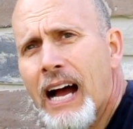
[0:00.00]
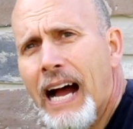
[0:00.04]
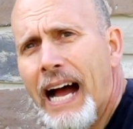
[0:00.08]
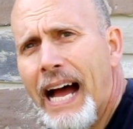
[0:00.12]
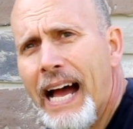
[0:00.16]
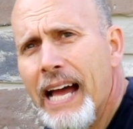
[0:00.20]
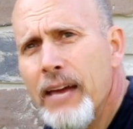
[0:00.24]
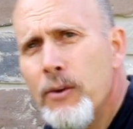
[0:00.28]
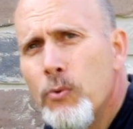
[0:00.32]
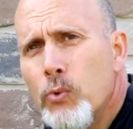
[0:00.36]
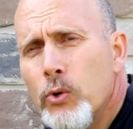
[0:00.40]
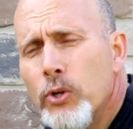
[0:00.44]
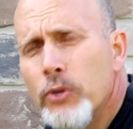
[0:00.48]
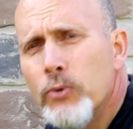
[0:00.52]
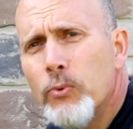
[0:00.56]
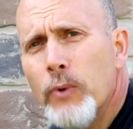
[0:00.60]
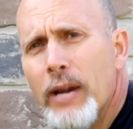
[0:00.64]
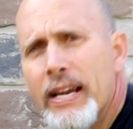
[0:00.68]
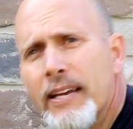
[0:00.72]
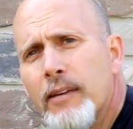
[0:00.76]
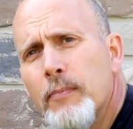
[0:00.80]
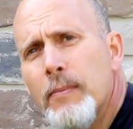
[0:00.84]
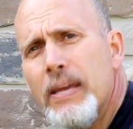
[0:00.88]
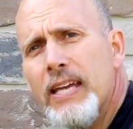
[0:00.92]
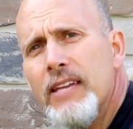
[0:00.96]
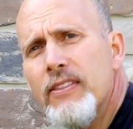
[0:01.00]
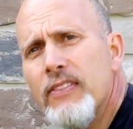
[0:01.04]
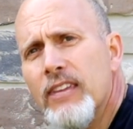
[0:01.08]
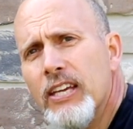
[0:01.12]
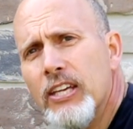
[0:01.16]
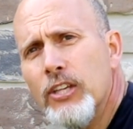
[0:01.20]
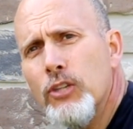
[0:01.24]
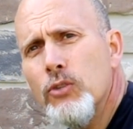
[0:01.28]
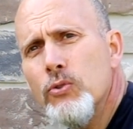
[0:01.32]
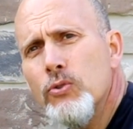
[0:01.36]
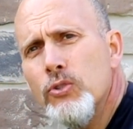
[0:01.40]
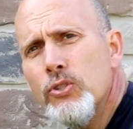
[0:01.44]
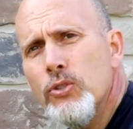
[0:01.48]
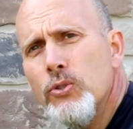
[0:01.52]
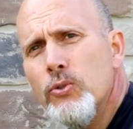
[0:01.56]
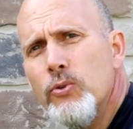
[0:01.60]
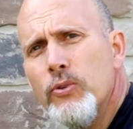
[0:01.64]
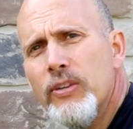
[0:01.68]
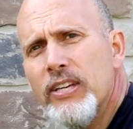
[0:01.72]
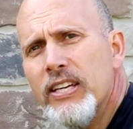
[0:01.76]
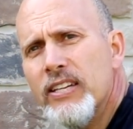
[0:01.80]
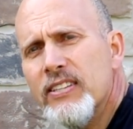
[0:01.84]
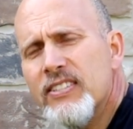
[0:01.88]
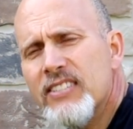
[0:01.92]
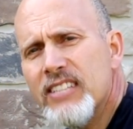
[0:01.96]
I would recommend that you
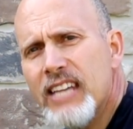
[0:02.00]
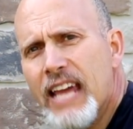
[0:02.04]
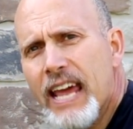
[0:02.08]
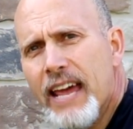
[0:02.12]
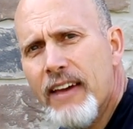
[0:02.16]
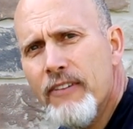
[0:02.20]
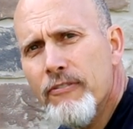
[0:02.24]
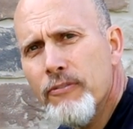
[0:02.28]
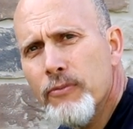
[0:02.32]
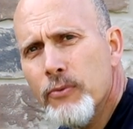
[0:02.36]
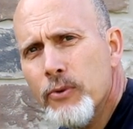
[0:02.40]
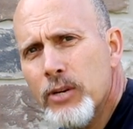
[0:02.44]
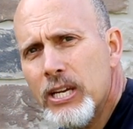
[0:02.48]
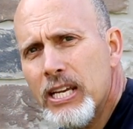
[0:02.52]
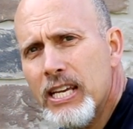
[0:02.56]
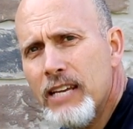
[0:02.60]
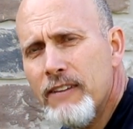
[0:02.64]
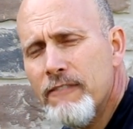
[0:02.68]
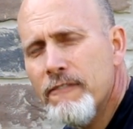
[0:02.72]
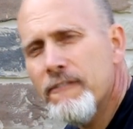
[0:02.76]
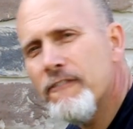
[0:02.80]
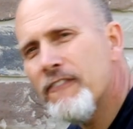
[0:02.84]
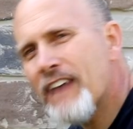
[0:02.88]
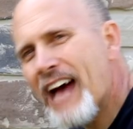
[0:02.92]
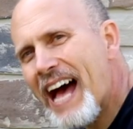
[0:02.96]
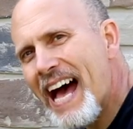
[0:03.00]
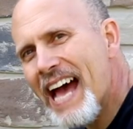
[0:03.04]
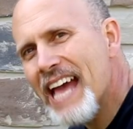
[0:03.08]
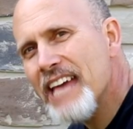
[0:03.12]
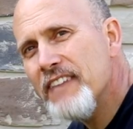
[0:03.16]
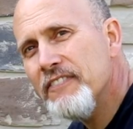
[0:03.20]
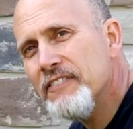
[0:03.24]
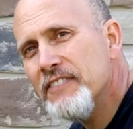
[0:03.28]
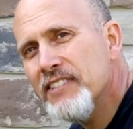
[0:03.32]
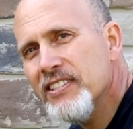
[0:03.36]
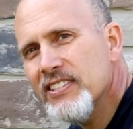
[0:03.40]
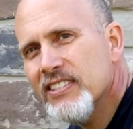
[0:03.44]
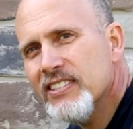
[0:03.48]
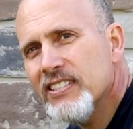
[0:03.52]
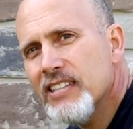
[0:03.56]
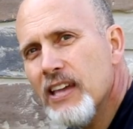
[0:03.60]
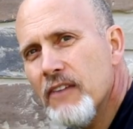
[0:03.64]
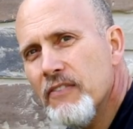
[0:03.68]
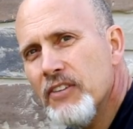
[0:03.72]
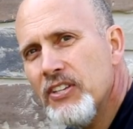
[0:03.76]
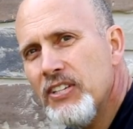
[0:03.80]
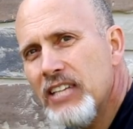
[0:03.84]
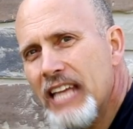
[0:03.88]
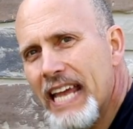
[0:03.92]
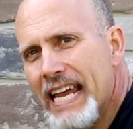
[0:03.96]
do this every five to
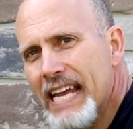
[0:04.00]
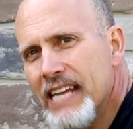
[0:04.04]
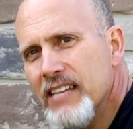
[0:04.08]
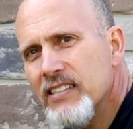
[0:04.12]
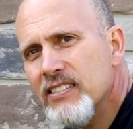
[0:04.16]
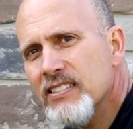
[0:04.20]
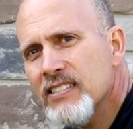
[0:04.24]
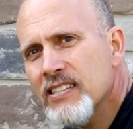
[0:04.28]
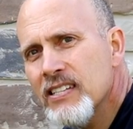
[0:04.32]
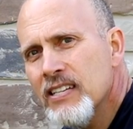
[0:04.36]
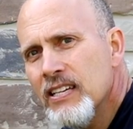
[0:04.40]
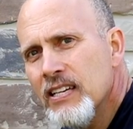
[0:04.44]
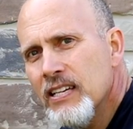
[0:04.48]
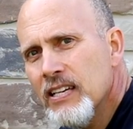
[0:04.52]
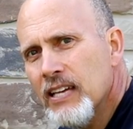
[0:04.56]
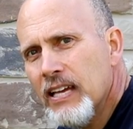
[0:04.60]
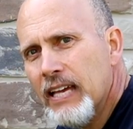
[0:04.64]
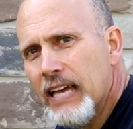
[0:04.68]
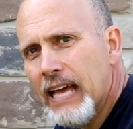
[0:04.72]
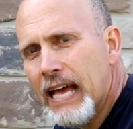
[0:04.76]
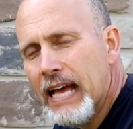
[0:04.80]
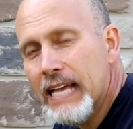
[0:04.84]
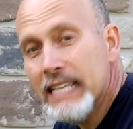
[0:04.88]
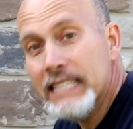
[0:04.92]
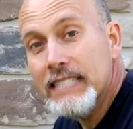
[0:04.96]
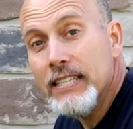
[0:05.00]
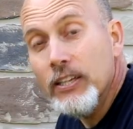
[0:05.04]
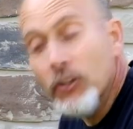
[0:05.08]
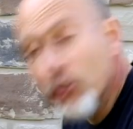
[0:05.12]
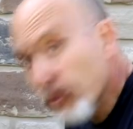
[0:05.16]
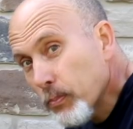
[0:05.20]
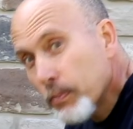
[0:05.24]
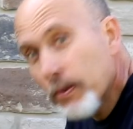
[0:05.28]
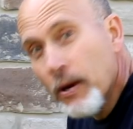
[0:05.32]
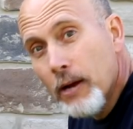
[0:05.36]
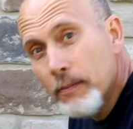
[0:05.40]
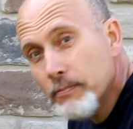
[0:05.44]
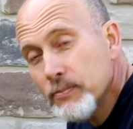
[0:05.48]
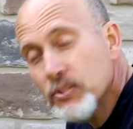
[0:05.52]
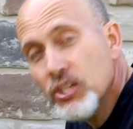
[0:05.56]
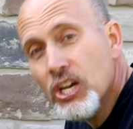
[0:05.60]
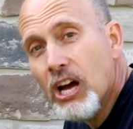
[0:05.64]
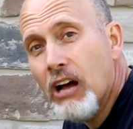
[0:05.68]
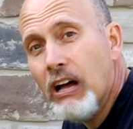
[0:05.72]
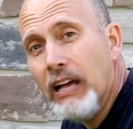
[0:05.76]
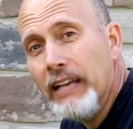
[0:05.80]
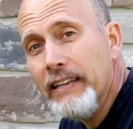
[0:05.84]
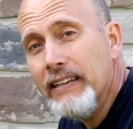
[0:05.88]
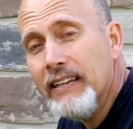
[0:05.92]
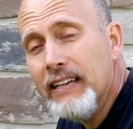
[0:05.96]
seven days until the problem's
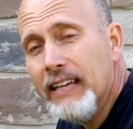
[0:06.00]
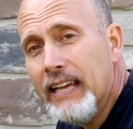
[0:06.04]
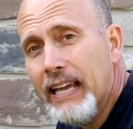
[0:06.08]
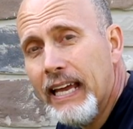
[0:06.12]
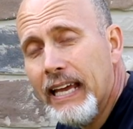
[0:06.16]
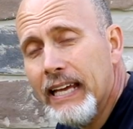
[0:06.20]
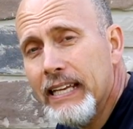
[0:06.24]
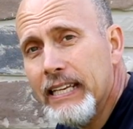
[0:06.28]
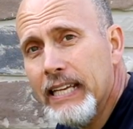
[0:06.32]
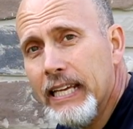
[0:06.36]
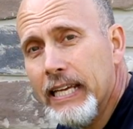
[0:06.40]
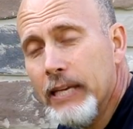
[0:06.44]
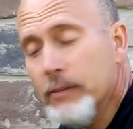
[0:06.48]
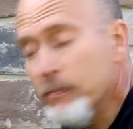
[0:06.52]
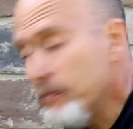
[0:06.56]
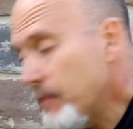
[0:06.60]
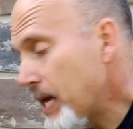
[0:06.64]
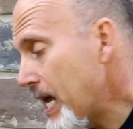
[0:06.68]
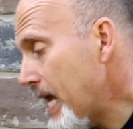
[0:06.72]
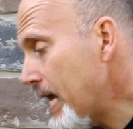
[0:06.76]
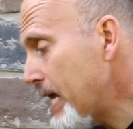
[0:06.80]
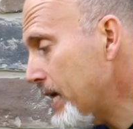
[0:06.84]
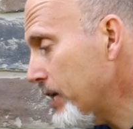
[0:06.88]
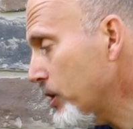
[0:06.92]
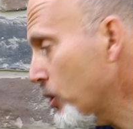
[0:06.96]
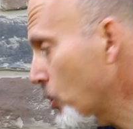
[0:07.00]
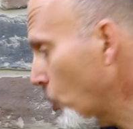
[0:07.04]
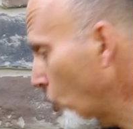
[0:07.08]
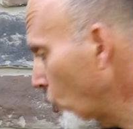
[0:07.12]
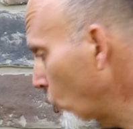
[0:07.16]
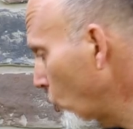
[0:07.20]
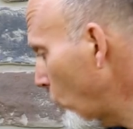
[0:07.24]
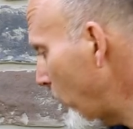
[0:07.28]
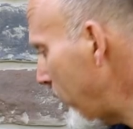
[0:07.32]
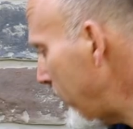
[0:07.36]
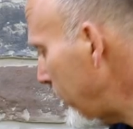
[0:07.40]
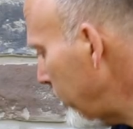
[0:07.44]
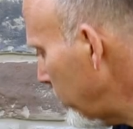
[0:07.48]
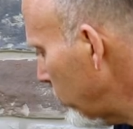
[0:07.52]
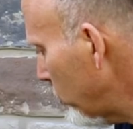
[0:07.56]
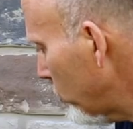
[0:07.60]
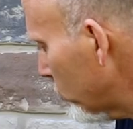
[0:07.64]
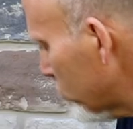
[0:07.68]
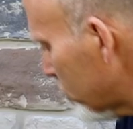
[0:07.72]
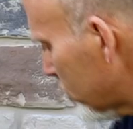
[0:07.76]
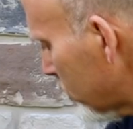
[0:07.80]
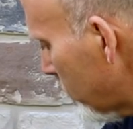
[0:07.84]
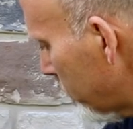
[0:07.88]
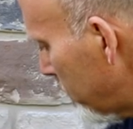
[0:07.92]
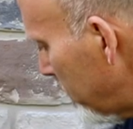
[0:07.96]
gone. And it may go away, you
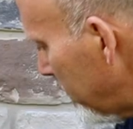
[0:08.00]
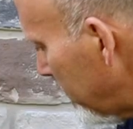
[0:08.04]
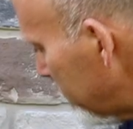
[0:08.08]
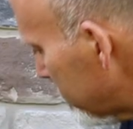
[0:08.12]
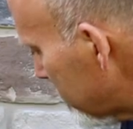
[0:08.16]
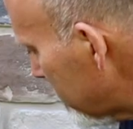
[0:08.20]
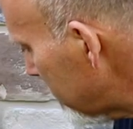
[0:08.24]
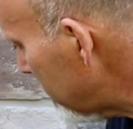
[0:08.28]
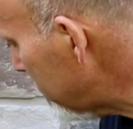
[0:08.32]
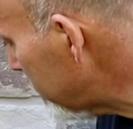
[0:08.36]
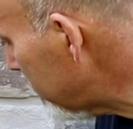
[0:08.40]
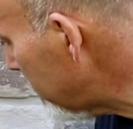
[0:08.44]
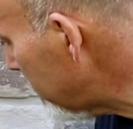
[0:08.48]
know, something as